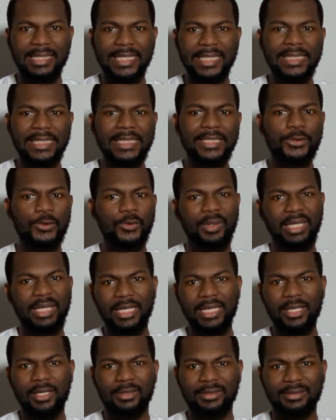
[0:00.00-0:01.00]
leading to
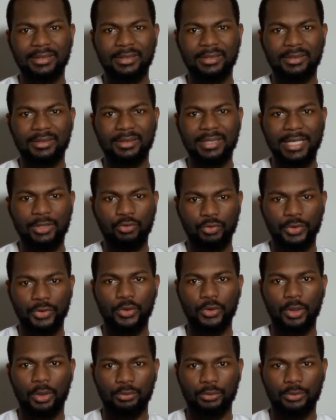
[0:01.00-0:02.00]
inconsistent
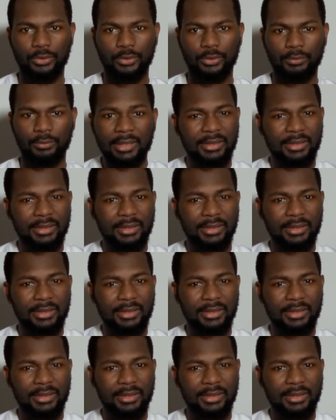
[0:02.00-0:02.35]
results.